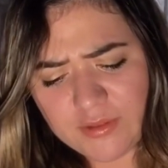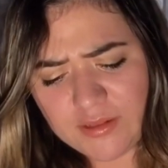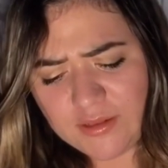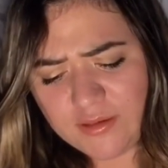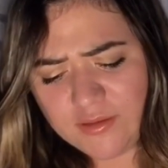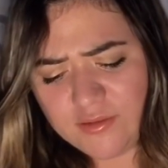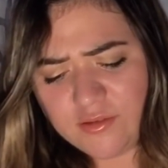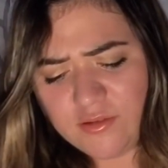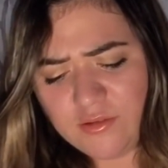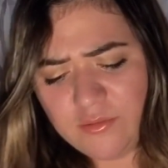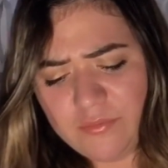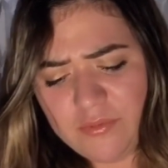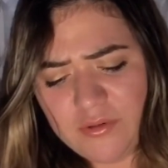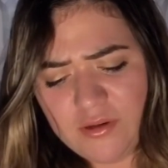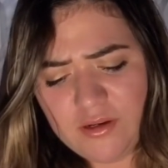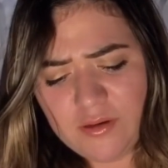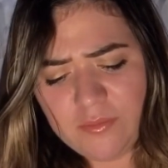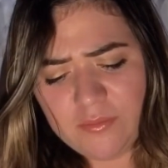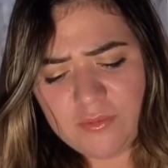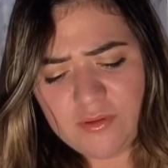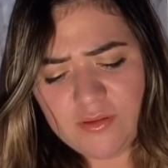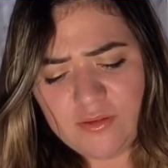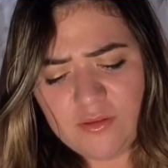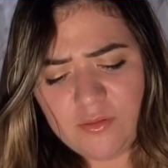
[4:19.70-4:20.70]
Let's open
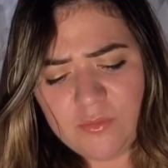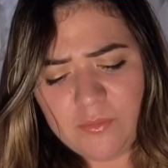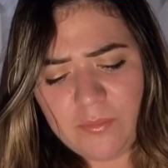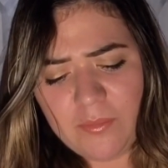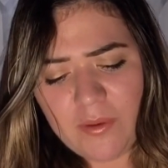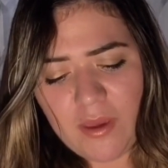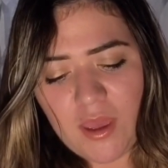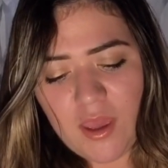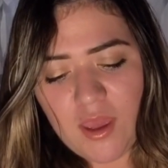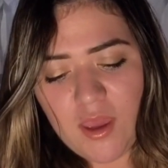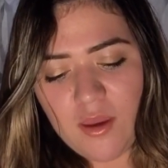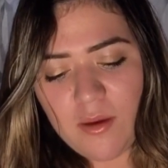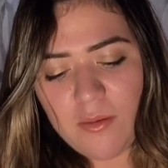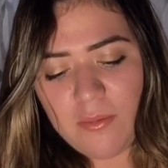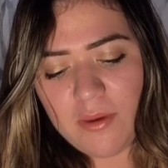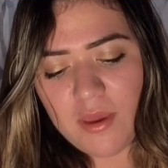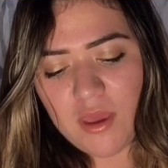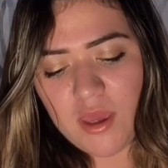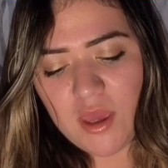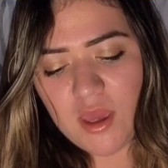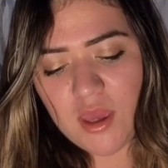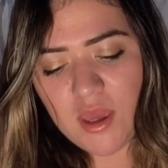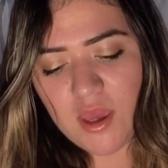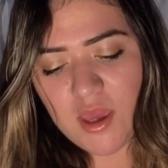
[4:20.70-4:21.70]
up this
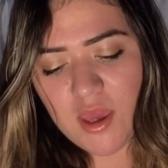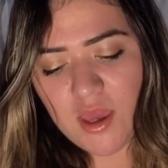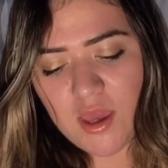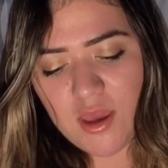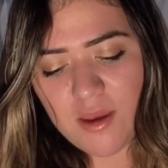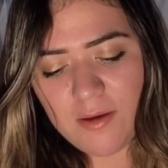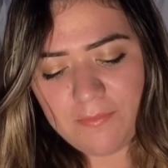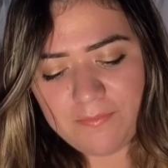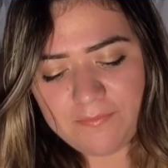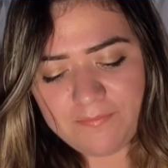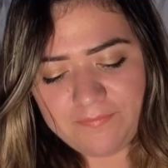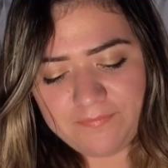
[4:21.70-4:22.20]
baby.